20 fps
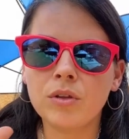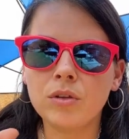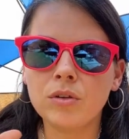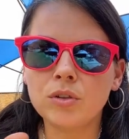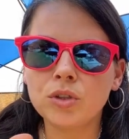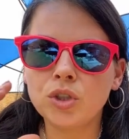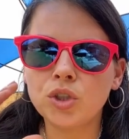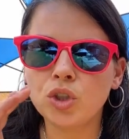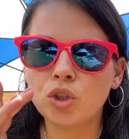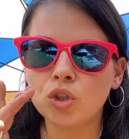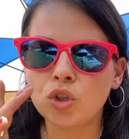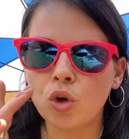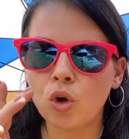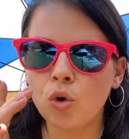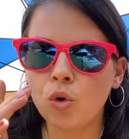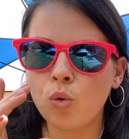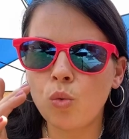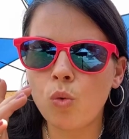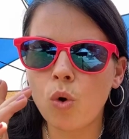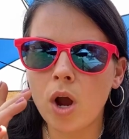
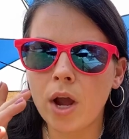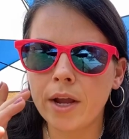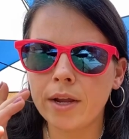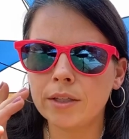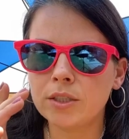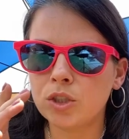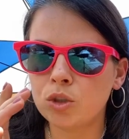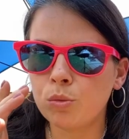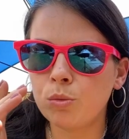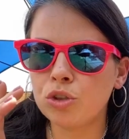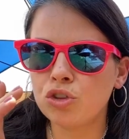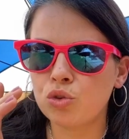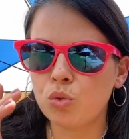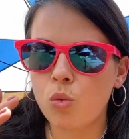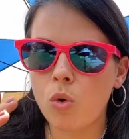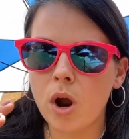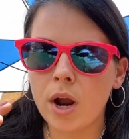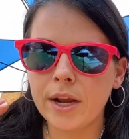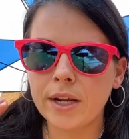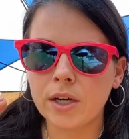so wide, so much
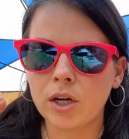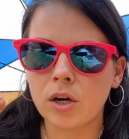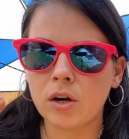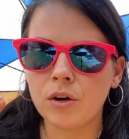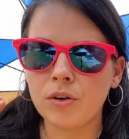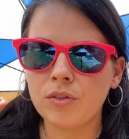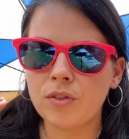wider